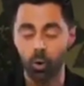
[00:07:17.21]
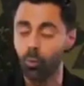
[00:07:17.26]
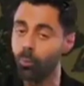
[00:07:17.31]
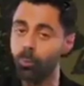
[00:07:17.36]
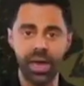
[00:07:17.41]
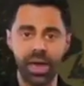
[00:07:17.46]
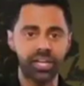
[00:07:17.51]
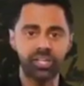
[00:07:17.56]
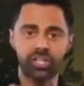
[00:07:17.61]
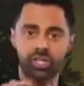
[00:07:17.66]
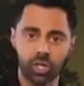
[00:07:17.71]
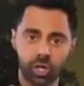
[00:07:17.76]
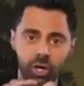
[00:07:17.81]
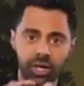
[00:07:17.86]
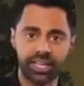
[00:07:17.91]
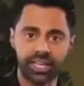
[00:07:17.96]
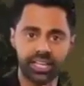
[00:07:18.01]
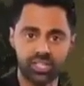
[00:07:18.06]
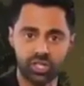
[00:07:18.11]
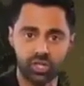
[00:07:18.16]
Make sure it
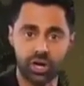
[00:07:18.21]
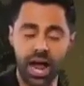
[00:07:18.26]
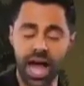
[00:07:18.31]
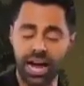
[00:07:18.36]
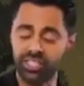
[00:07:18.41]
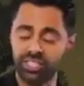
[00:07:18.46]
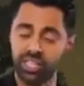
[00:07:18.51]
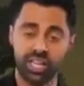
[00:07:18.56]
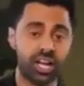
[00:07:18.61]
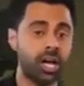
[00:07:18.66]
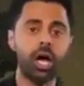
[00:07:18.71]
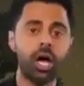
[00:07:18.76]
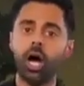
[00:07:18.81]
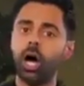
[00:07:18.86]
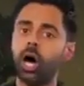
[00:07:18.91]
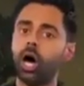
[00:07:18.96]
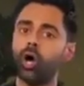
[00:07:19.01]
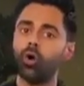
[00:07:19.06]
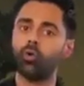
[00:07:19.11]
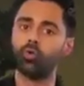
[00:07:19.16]
gets traction.
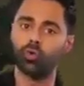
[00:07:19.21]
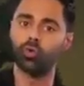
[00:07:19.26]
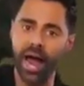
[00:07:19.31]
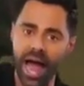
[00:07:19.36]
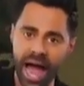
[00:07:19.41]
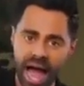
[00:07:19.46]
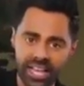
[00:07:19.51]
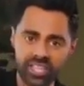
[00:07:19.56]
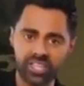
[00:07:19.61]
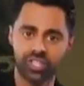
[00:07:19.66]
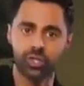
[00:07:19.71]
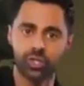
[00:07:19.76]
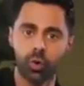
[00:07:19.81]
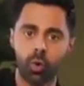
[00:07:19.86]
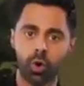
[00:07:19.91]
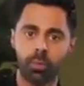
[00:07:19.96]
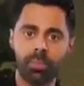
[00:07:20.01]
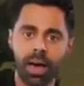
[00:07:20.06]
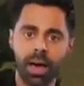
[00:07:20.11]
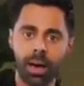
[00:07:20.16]
Harass
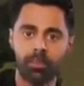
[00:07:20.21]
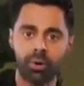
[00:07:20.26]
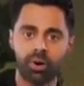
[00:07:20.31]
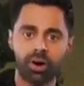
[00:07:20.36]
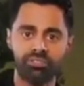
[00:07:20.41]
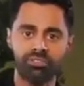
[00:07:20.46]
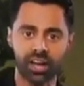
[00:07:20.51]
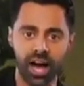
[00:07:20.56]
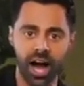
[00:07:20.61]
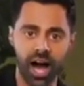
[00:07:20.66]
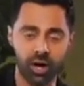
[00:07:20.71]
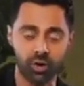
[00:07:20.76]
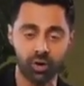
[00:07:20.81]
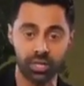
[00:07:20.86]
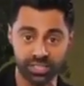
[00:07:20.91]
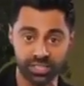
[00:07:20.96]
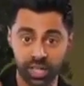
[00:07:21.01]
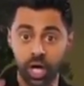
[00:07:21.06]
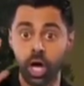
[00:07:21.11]
your member of Congress.